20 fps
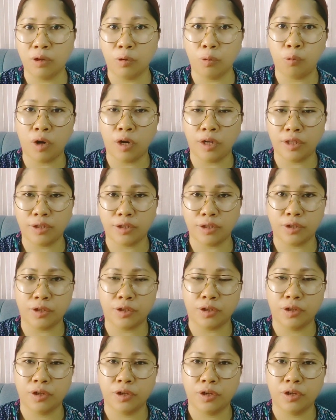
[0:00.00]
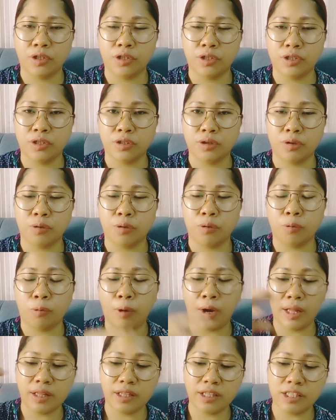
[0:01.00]
the water. So
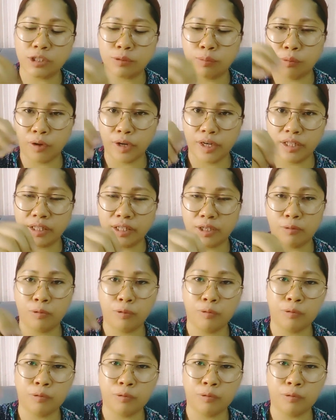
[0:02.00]
while it's boiling,